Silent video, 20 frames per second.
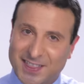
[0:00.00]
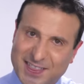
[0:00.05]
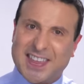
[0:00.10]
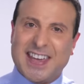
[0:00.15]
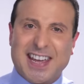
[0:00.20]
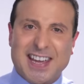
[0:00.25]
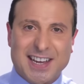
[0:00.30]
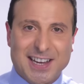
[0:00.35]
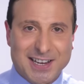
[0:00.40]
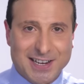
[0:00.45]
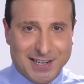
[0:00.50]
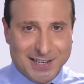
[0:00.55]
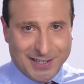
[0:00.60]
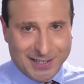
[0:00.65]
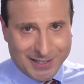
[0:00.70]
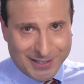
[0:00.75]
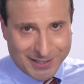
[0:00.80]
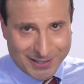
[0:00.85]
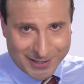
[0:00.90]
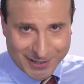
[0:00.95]

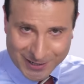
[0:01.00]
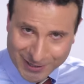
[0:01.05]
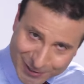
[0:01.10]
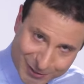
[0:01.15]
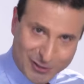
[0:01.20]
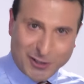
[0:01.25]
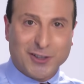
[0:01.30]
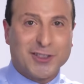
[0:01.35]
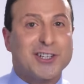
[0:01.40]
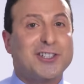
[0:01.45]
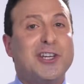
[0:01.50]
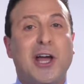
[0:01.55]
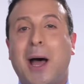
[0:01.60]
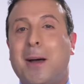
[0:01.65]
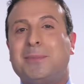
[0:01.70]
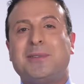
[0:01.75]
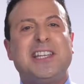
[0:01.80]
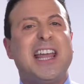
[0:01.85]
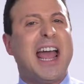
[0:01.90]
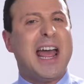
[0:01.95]
These are the
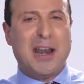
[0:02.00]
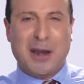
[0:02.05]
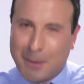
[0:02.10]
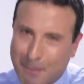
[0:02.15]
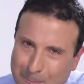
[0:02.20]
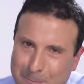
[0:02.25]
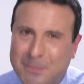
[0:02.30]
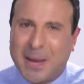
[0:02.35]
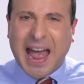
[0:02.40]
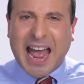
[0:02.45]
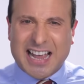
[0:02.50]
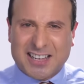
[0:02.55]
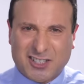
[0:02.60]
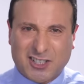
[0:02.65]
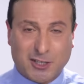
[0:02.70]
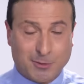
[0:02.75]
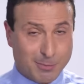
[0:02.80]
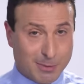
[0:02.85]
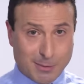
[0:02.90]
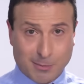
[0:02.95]
top 10
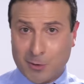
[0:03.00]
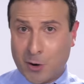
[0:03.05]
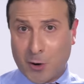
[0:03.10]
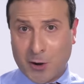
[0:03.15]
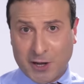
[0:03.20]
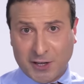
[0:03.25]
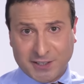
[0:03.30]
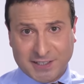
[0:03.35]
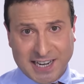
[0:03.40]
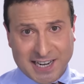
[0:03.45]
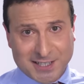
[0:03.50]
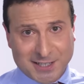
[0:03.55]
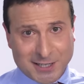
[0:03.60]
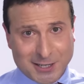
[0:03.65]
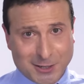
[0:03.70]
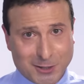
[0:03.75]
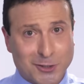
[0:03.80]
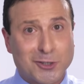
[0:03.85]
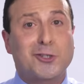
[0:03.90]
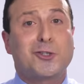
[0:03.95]
best Memorial Day
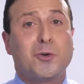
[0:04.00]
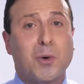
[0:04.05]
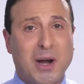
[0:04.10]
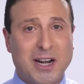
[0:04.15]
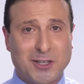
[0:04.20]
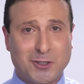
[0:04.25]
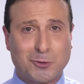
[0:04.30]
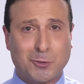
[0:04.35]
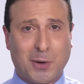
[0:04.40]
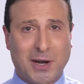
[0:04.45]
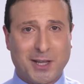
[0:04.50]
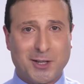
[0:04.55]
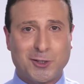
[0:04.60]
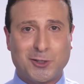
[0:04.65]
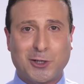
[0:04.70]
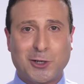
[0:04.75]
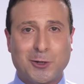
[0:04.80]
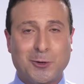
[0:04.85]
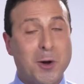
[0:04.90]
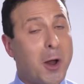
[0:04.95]
deals
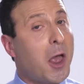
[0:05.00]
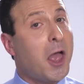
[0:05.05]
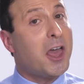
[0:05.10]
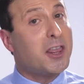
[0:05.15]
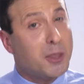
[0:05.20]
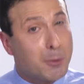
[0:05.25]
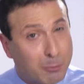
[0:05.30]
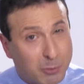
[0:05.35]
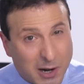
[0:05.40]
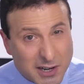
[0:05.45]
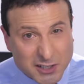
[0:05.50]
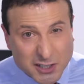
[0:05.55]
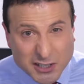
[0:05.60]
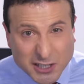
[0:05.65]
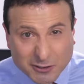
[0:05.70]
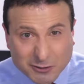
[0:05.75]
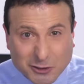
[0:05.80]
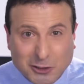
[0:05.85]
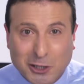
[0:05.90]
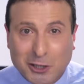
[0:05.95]
2022. The prices
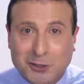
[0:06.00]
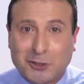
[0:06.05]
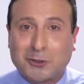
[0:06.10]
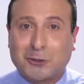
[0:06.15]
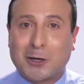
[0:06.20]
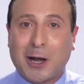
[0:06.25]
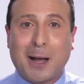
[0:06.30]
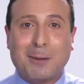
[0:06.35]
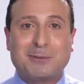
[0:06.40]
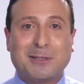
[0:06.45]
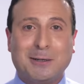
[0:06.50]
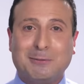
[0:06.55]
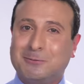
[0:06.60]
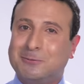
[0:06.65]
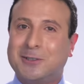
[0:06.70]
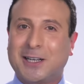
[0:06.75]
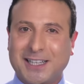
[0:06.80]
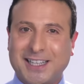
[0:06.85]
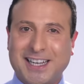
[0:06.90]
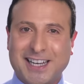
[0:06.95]
have just dropped.
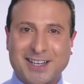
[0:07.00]
I'm really